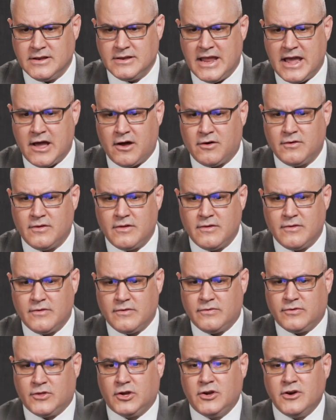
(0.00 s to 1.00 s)
Now,
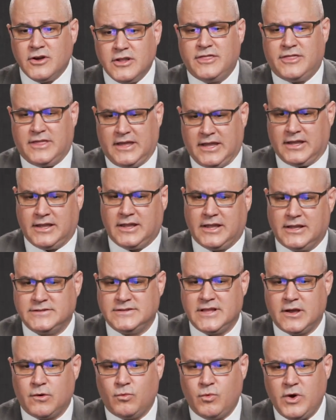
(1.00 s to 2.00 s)
the good thing
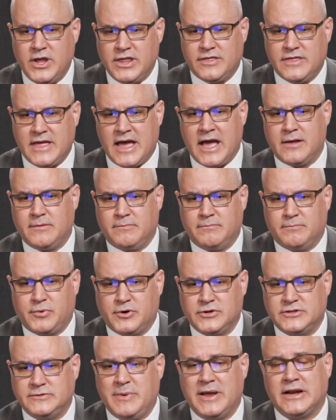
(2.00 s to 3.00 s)
is that with that
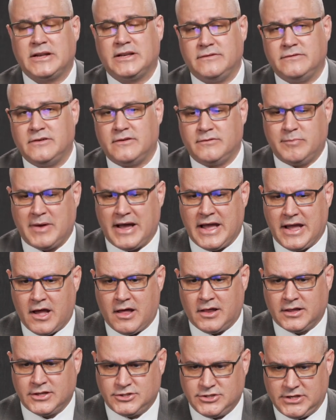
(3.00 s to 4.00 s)
perspective of
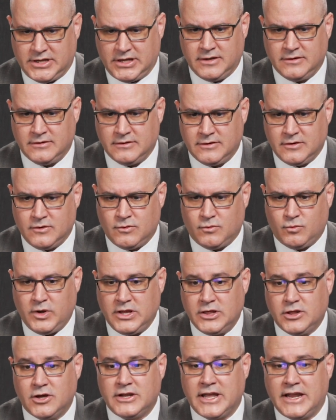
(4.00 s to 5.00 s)
biology,
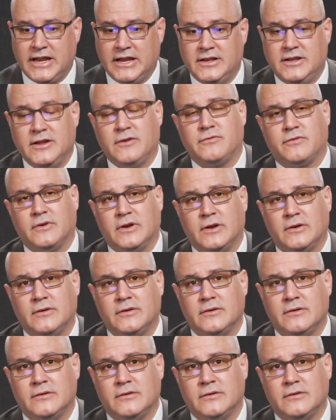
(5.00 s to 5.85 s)
we look at it different.